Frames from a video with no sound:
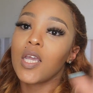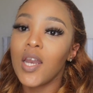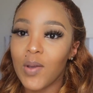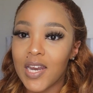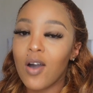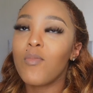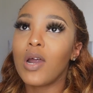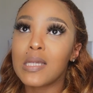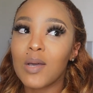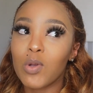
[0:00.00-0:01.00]
Anyway, now I'm
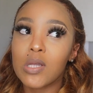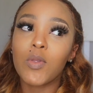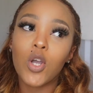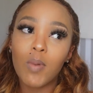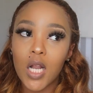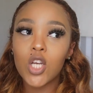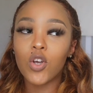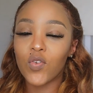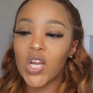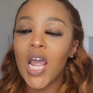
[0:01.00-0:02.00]
ranting about something completely
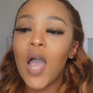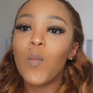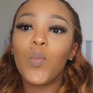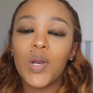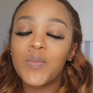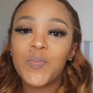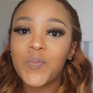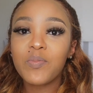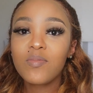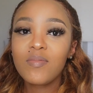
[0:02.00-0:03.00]
different, but
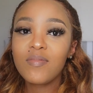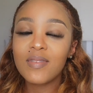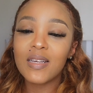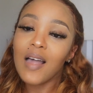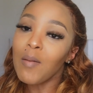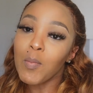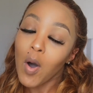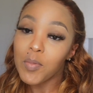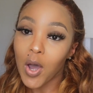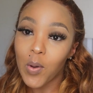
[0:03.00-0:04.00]
I'm a
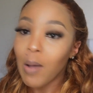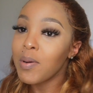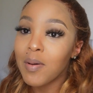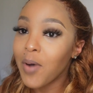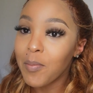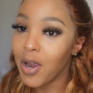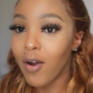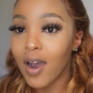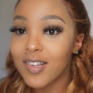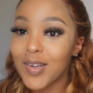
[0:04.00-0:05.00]
mom now. I'm in my mom
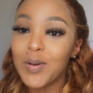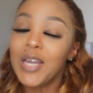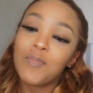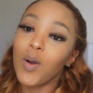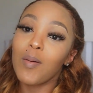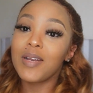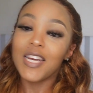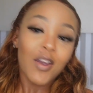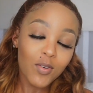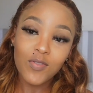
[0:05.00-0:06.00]
era. So
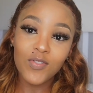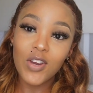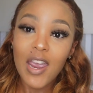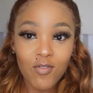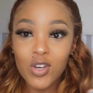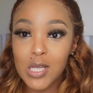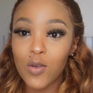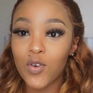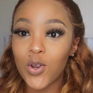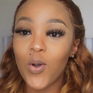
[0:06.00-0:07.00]
probably every
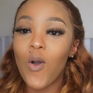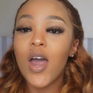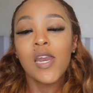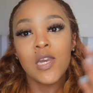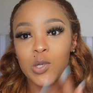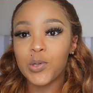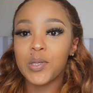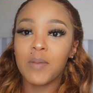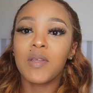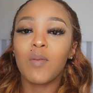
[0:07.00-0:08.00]
single video needs also
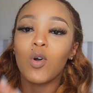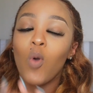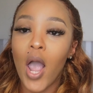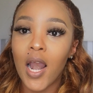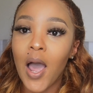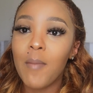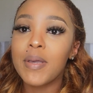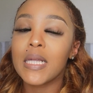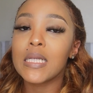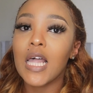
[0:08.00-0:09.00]
something about UL,
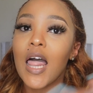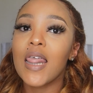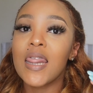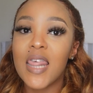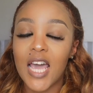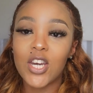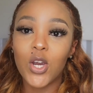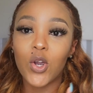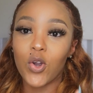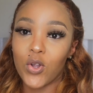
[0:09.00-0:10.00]
because that
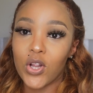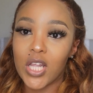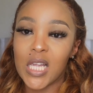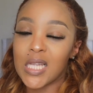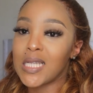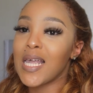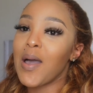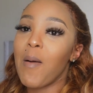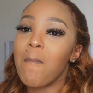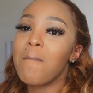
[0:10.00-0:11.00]
girl is
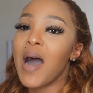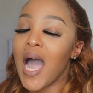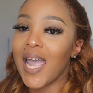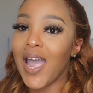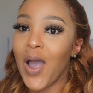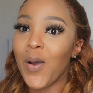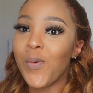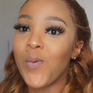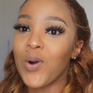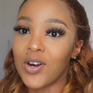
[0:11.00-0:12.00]
my
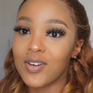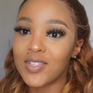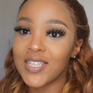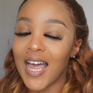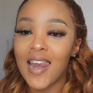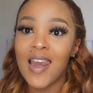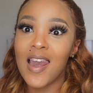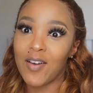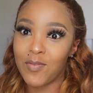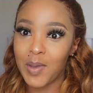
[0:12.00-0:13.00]
world.
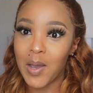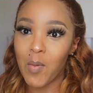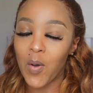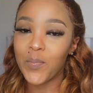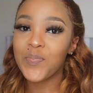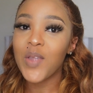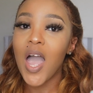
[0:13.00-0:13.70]
Love being a mom.